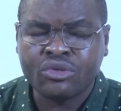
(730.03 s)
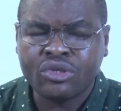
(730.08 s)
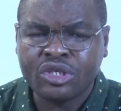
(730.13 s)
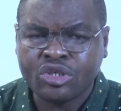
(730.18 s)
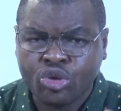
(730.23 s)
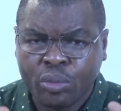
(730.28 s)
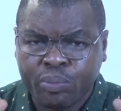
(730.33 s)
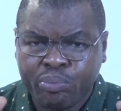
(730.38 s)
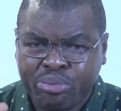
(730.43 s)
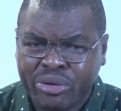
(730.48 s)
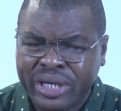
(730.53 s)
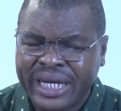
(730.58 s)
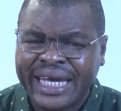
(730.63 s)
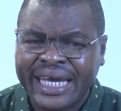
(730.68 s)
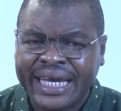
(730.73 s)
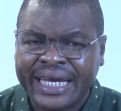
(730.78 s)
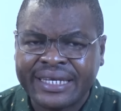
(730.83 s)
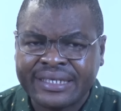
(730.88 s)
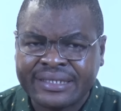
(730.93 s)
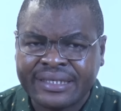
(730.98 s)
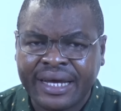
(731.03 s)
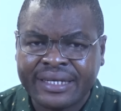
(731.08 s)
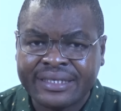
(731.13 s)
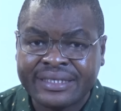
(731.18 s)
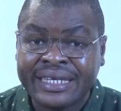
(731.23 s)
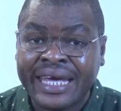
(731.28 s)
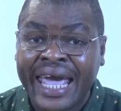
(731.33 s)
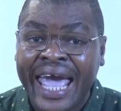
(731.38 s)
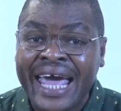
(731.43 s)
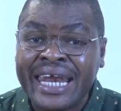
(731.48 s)
You need to pray against
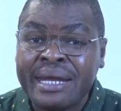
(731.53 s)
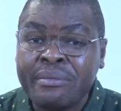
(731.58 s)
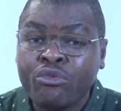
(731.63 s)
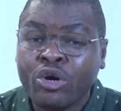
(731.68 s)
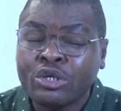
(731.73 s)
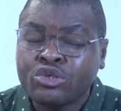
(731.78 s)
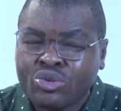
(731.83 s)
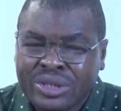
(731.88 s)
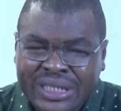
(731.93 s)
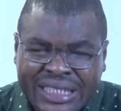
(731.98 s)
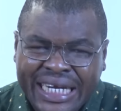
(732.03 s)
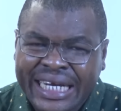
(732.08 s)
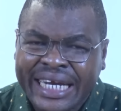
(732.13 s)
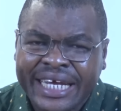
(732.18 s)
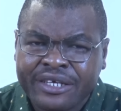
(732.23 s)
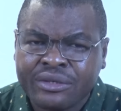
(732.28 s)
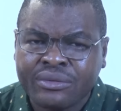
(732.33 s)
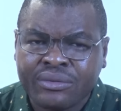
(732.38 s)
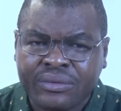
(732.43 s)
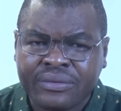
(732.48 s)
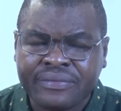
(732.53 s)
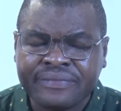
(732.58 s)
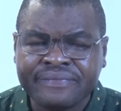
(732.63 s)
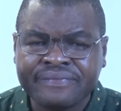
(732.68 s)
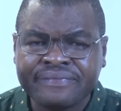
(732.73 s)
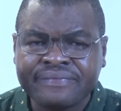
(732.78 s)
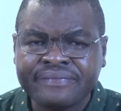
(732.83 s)
that. The enemy wants to delay you.